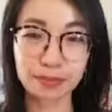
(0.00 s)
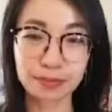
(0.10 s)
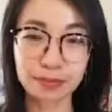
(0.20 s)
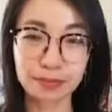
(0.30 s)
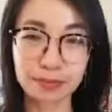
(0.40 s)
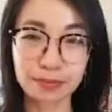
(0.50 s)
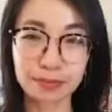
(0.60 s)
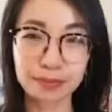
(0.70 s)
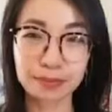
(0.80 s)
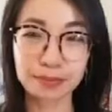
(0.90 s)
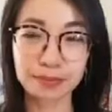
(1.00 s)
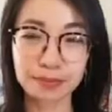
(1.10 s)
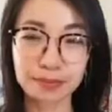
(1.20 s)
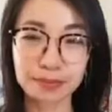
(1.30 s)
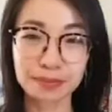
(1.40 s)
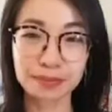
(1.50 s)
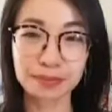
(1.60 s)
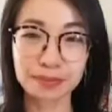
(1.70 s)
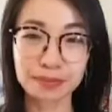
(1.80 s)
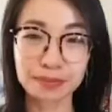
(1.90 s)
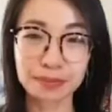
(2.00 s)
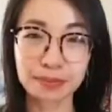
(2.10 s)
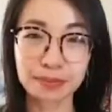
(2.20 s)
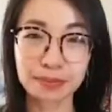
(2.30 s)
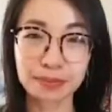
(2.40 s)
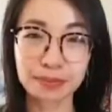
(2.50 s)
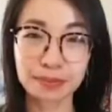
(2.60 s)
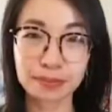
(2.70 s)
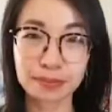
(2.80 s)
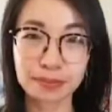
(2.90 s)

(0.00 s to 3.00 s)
(silent)